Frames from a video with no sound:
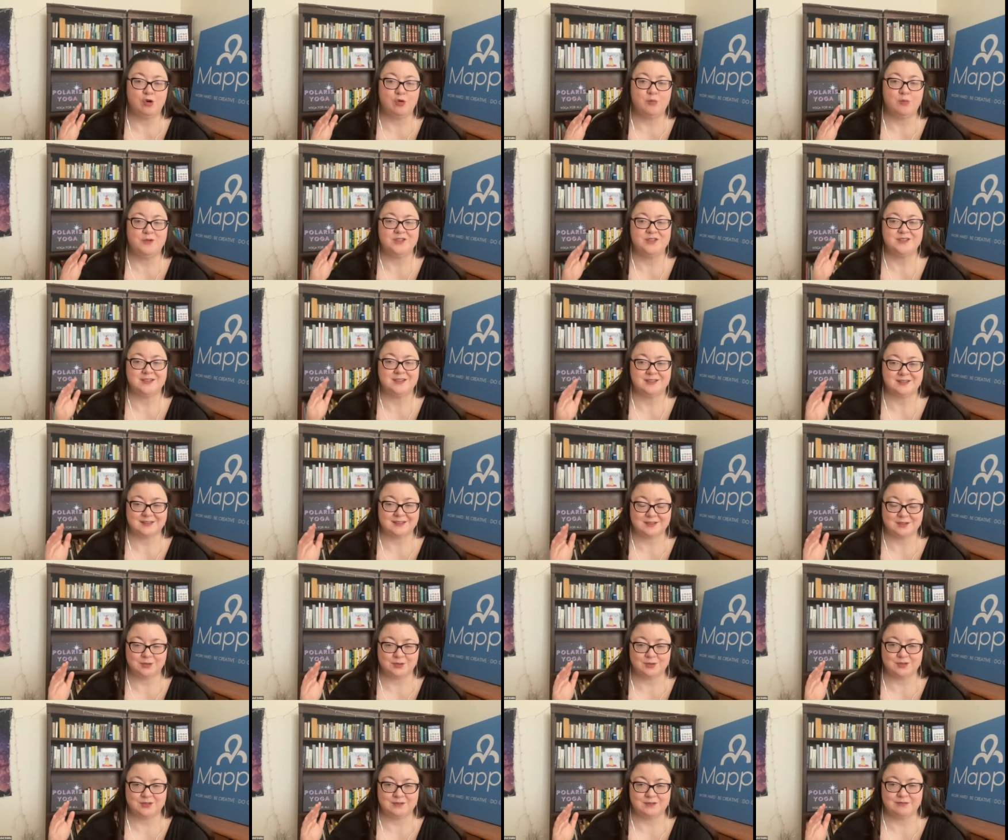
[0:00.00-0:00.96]
almost
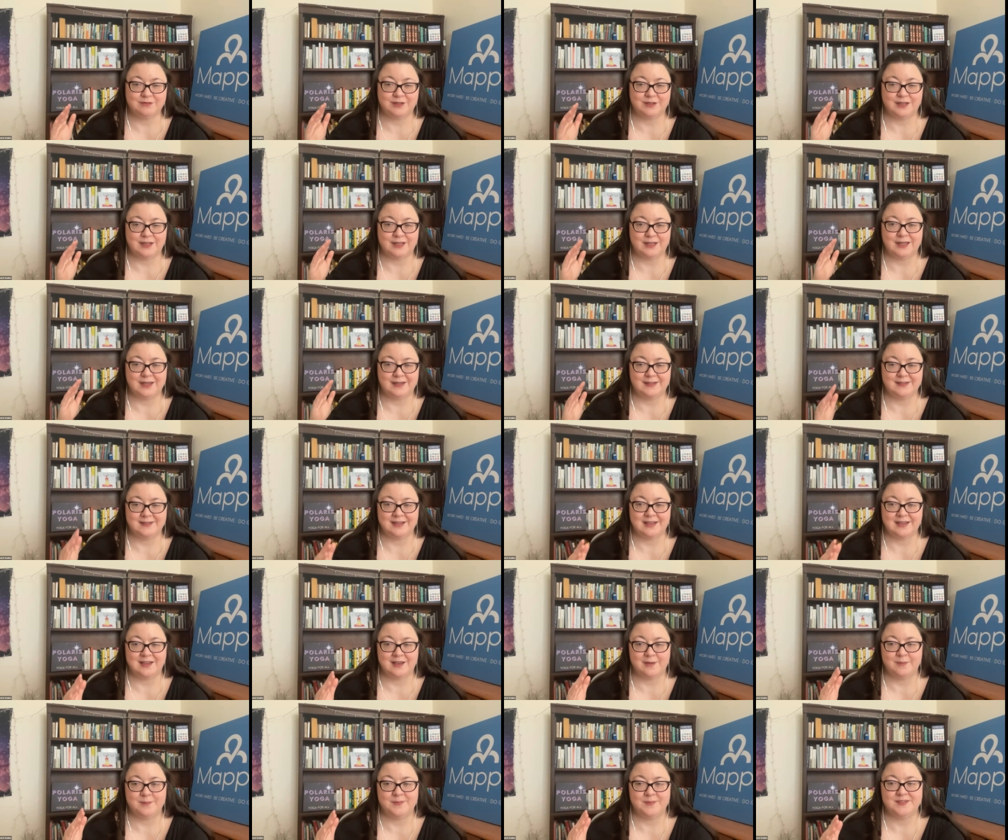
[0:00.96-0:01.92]
exclusively
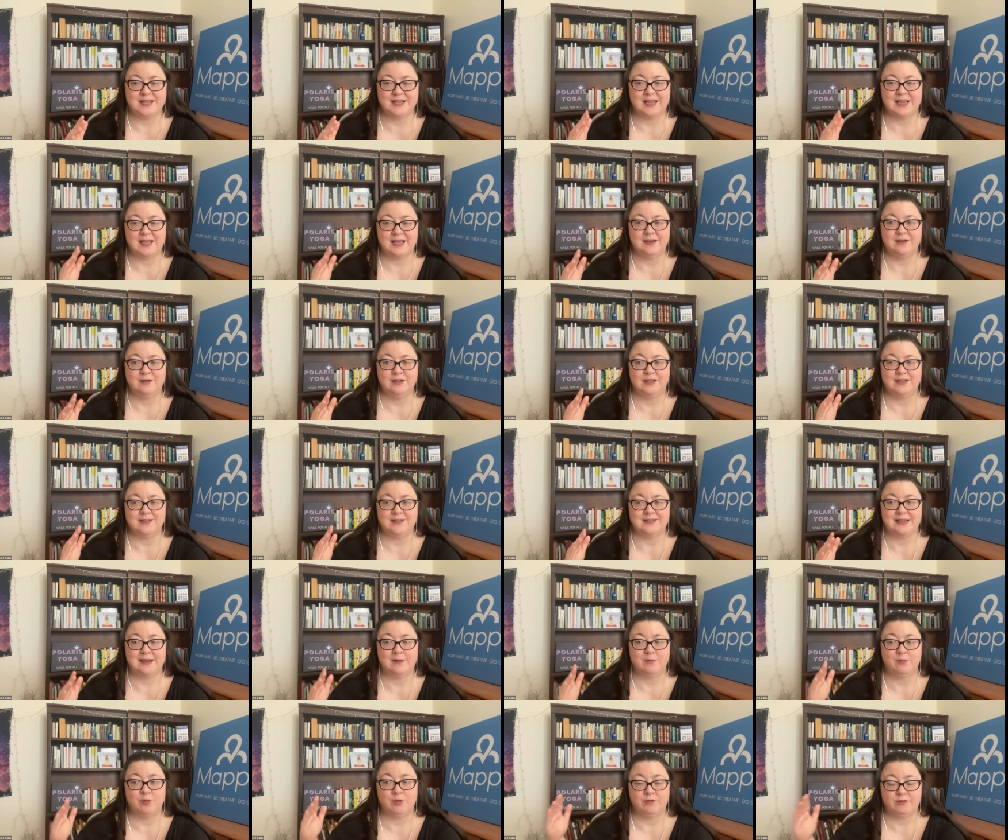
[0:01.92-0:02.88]
exams and
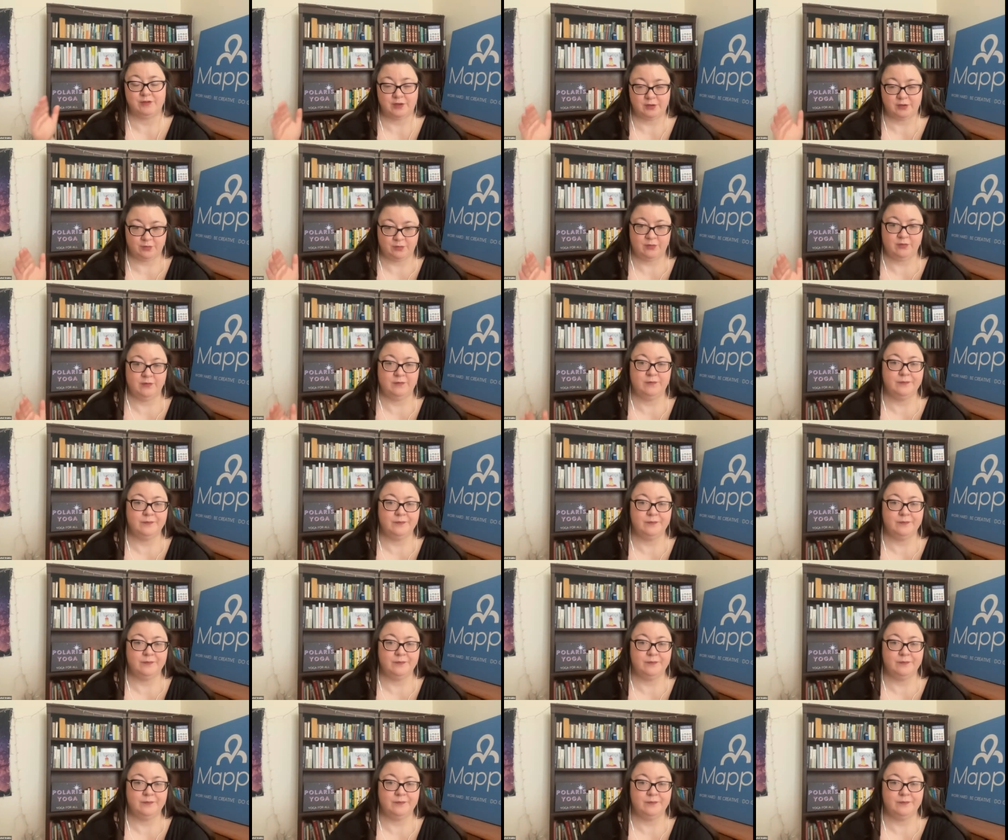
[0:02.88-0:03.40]
exam review.